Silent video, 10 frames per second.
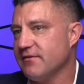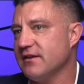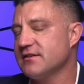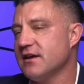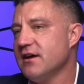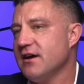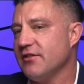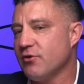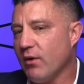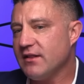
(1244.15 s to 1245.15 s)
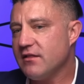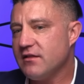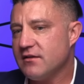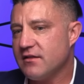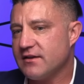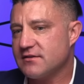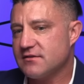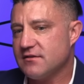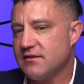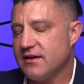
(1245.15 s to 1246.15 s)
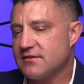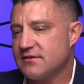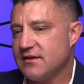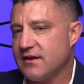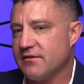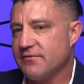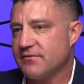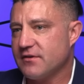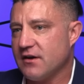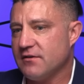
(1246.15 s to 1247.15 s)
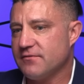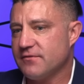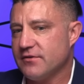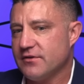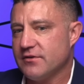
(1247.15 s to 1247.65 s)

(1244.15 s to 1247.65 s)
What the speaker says: And the one thing that I've kind of